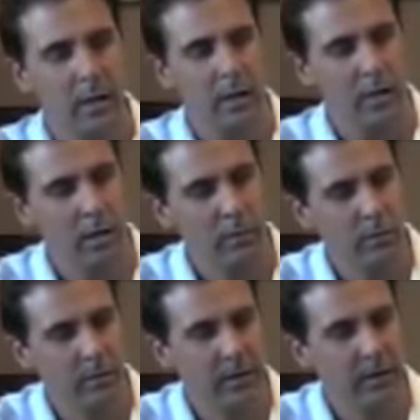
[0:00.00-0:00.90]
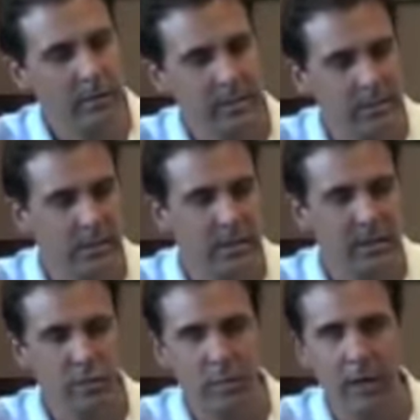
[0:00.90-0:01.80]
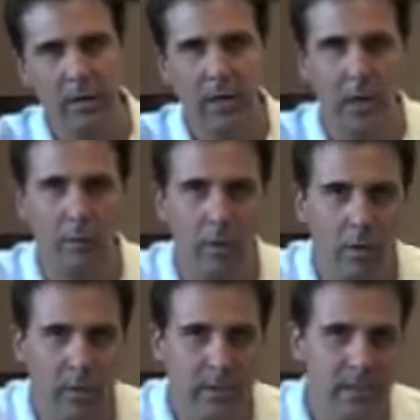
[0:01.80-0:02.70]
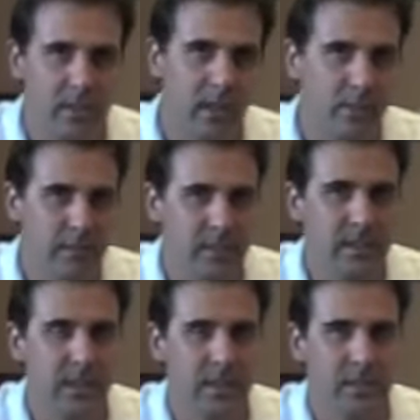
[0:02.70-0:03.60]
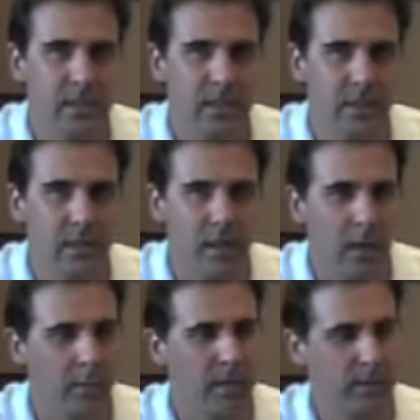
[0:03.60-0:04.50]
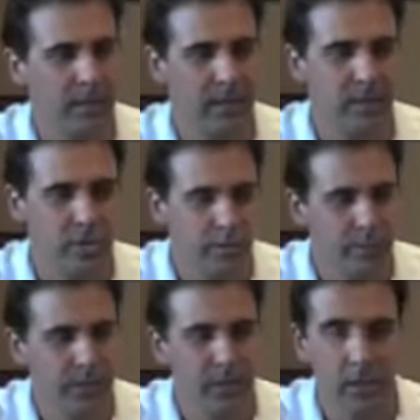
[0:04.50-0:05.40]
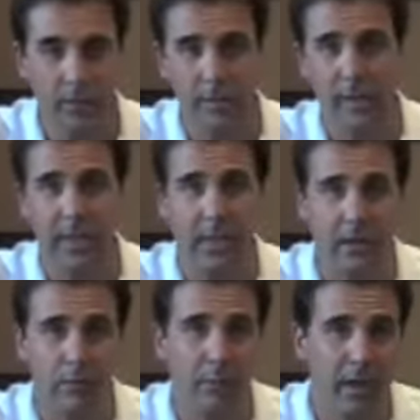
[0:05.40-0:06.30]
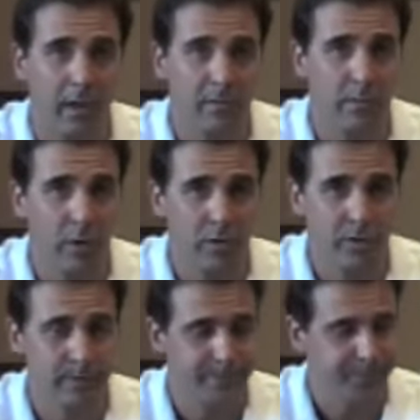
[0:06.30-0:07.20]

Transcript: There are a number of ligaments and tendons around the elbow, and these ligaments and tendons can commonly be injured, particularly with any kind of repetitive motion.